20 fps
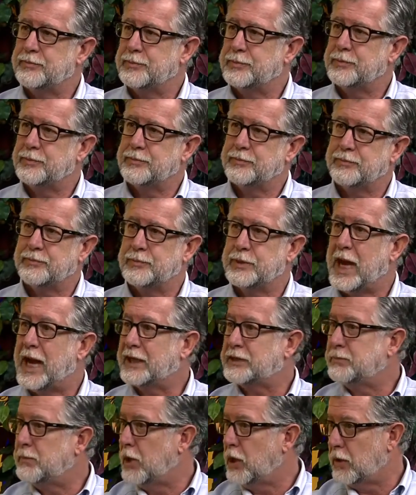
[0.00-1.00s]
okay.
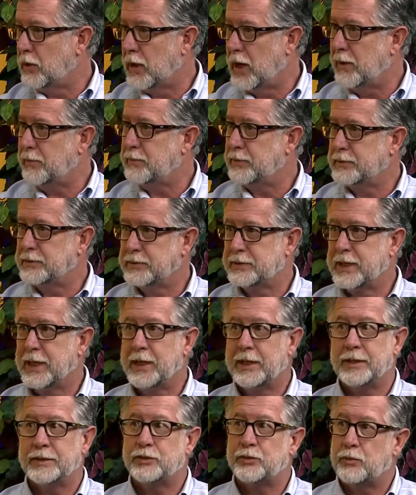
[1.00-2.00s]
taxpayer up and
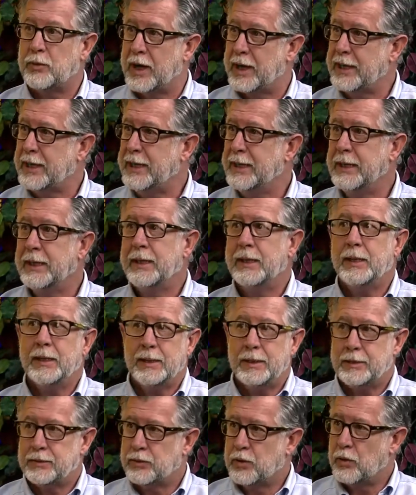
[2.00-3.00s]
say it's ready,
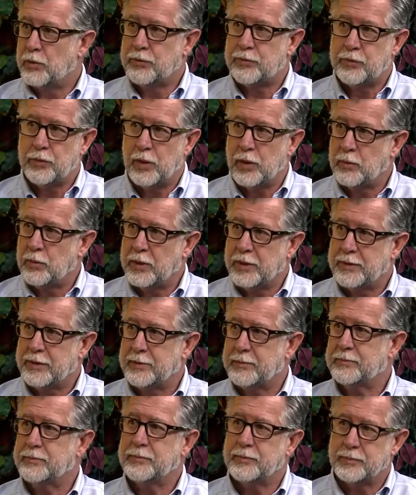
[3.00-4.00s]
go through it with
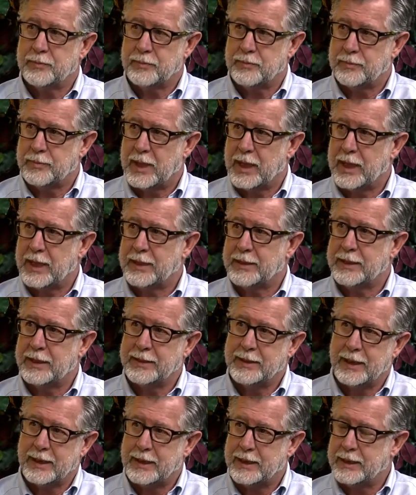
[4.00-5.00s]
them, and then
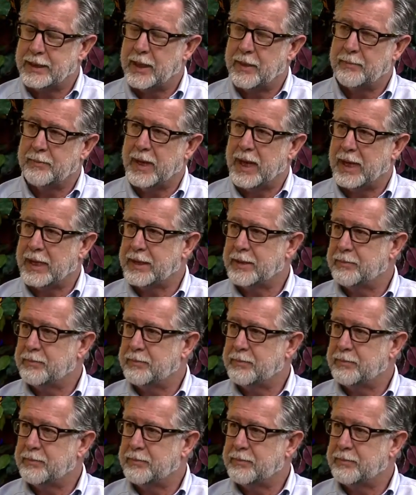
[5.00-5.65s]
they can come back and